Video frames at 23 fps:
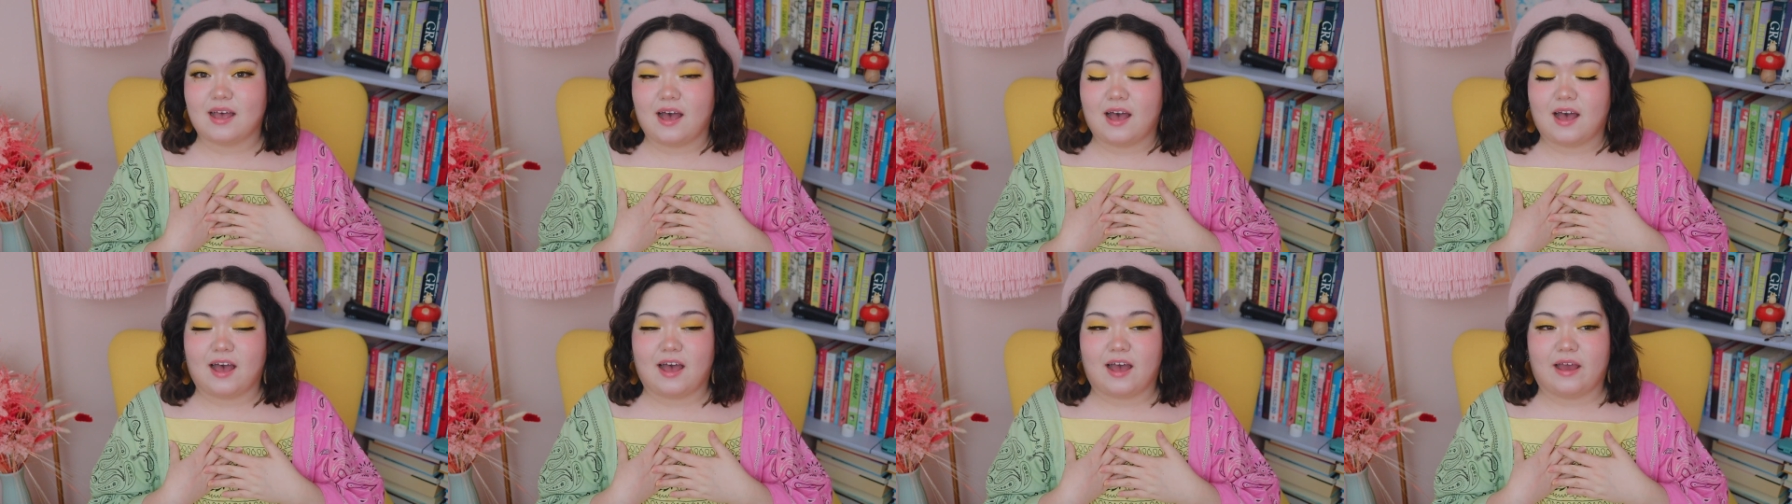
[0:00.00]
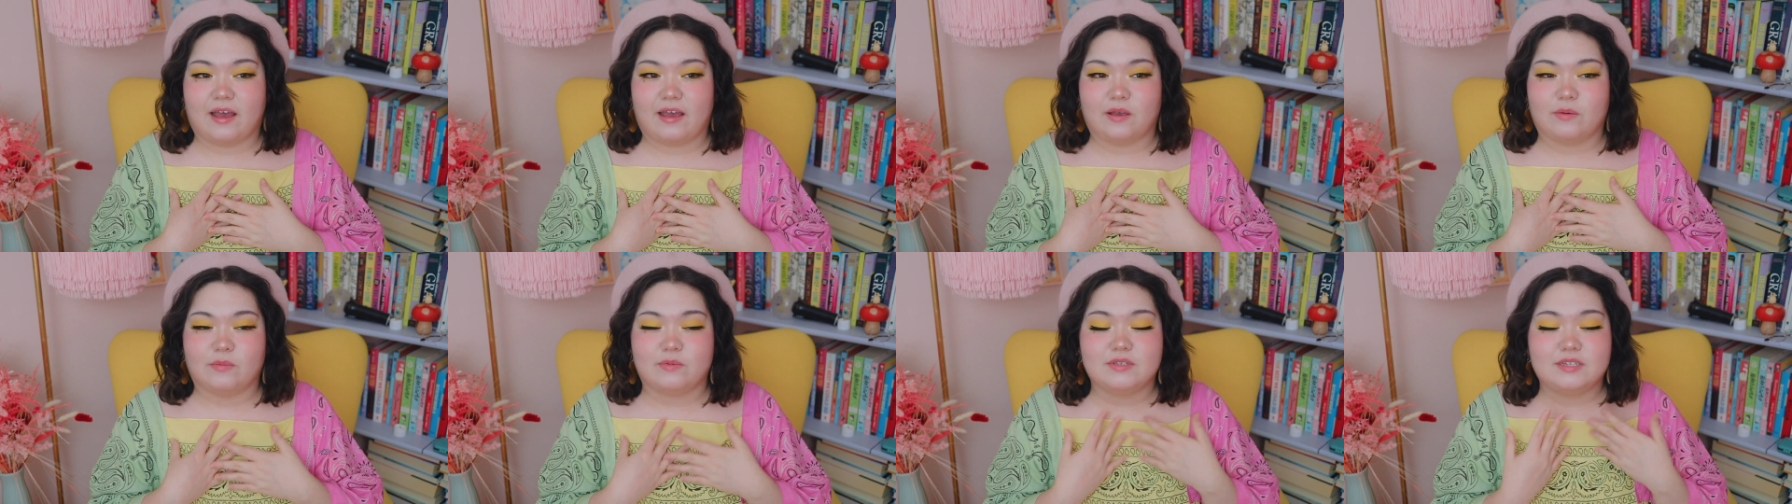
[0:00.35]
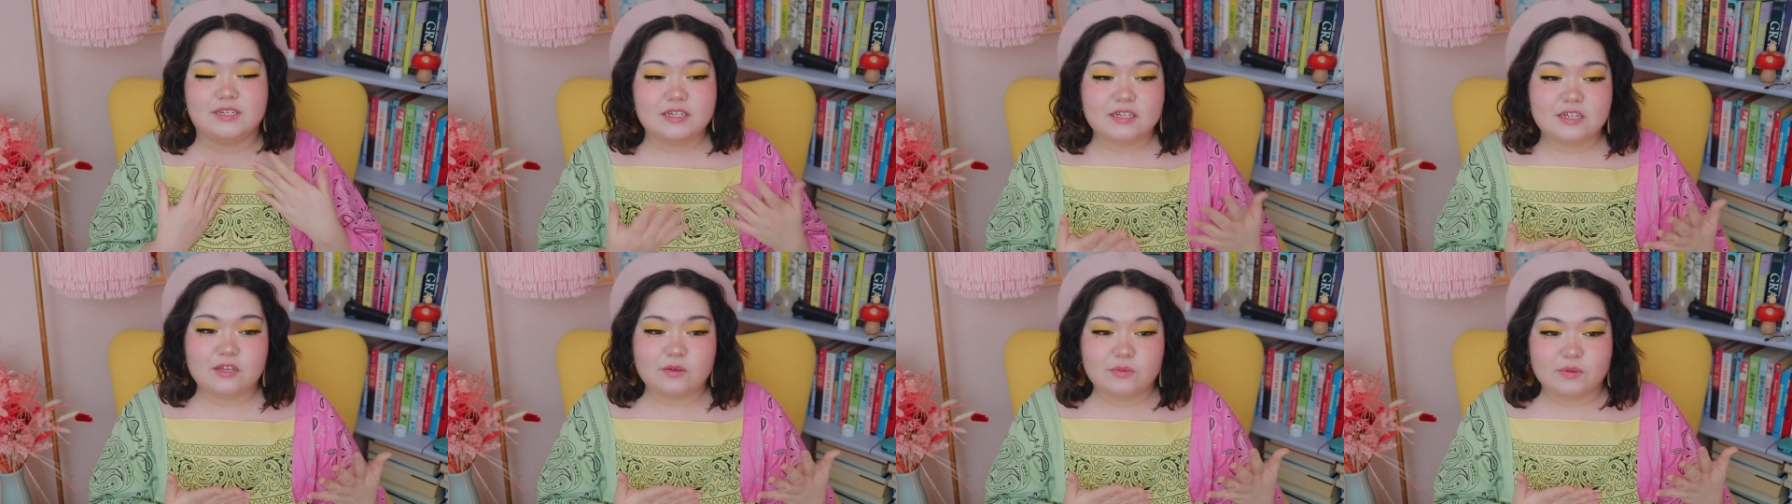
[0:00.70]
I was
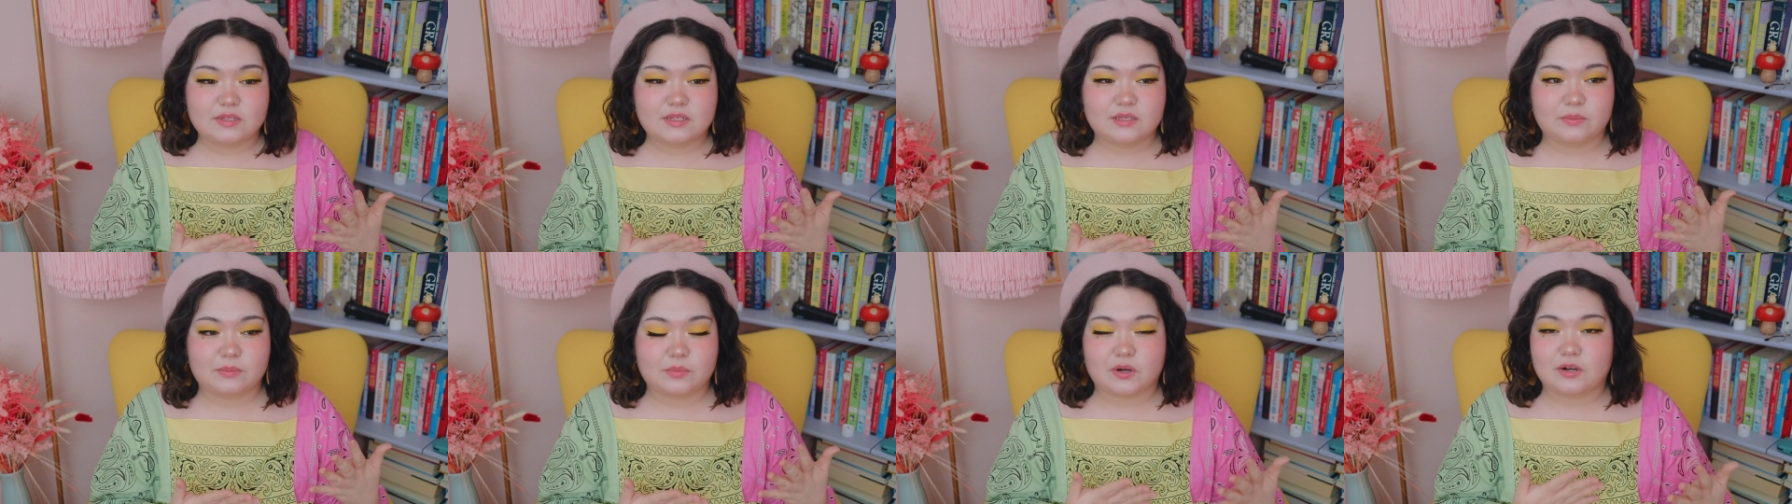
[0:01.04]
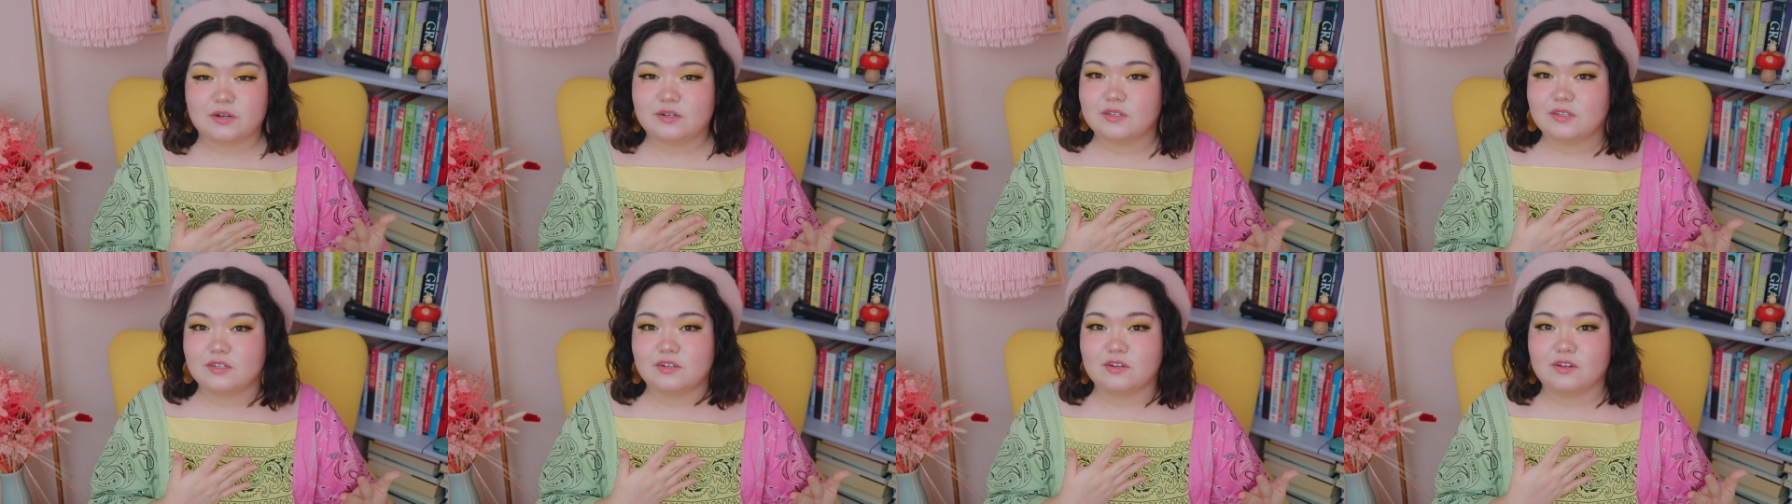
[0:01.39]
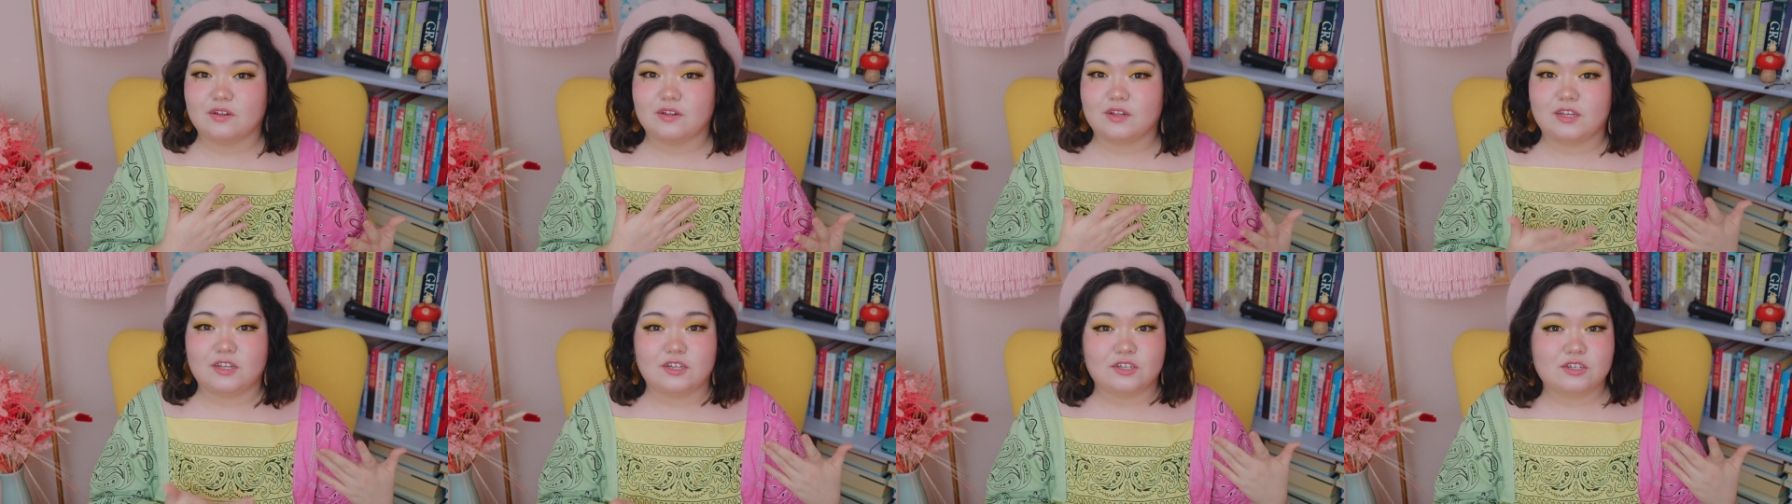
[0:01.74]
dealing with some
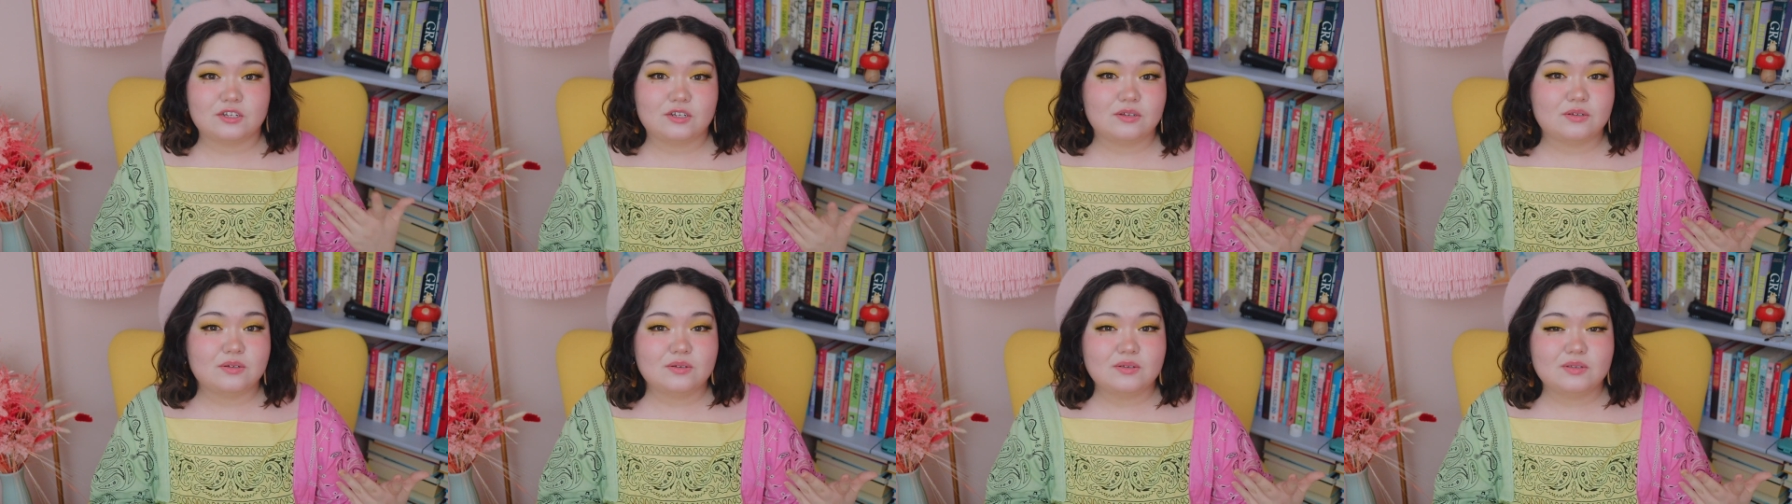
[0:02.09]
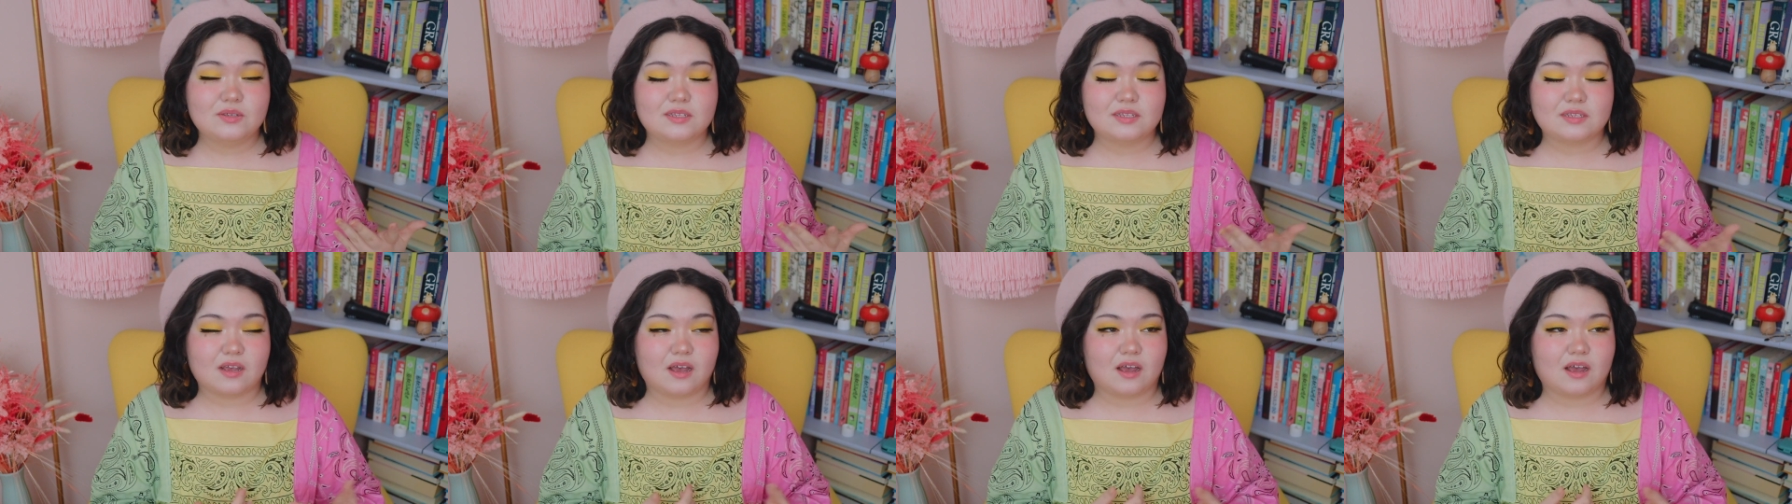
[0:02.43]
personal issues.